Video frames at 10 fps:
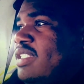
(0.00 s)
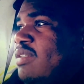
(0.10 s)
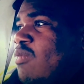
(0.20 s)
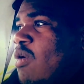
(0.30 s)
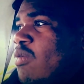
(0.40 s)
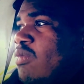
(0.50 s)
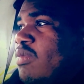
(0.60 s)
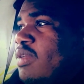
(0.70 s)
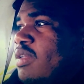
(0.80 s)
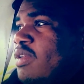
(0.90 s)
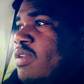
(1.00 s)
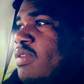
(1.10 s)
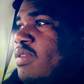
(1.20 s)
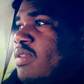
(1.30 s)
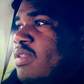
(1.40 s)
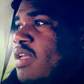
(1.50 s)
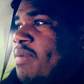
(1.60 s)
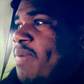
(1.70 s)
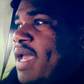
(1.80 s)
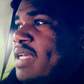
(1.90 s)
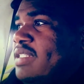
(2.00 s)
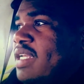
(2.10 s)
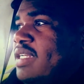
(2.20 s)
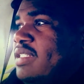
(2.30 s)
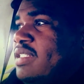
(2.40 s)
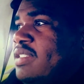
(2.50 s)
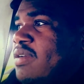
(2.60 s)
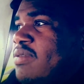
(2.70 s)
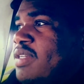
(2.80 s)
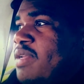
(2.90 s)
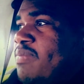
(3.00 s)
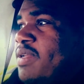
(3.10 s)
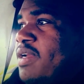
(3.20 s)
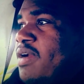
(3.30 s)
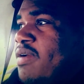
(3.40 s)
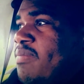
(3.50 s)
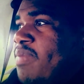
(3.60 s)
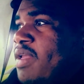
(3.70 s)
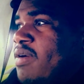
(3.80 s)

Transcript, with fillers: she won't look past that. She's so deeply hurt and